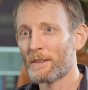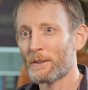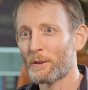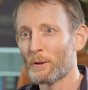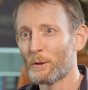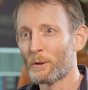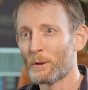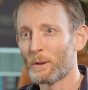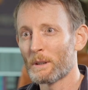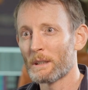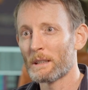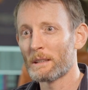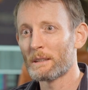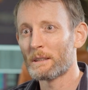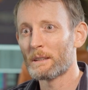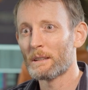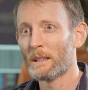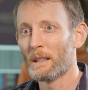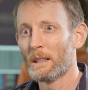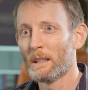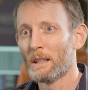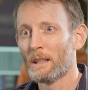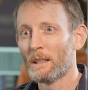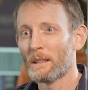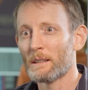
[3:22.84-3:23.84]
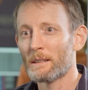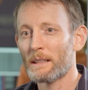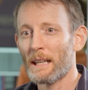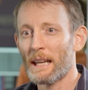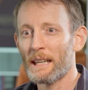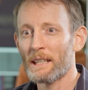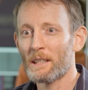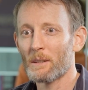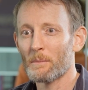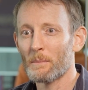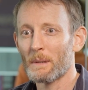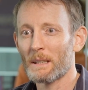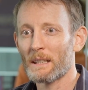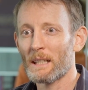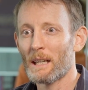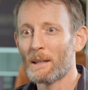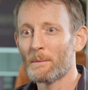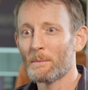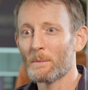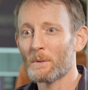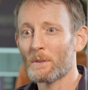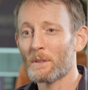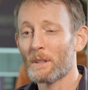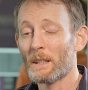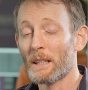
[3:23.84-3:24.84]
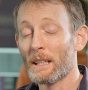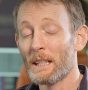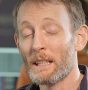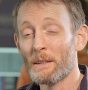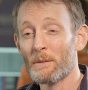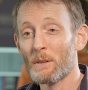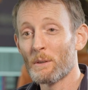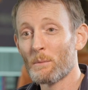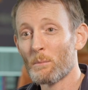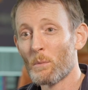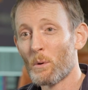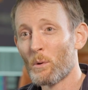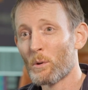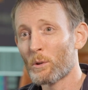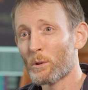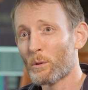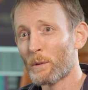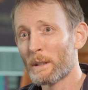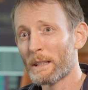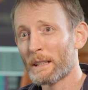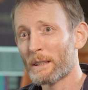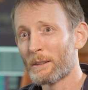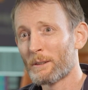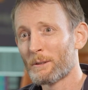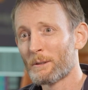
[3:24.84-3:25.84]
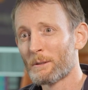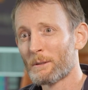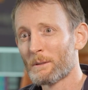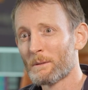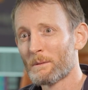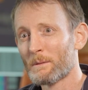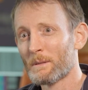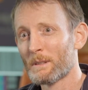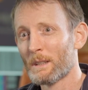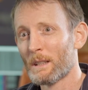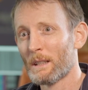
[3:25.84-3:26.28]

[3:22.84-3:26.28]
storage, data becomes even more critical.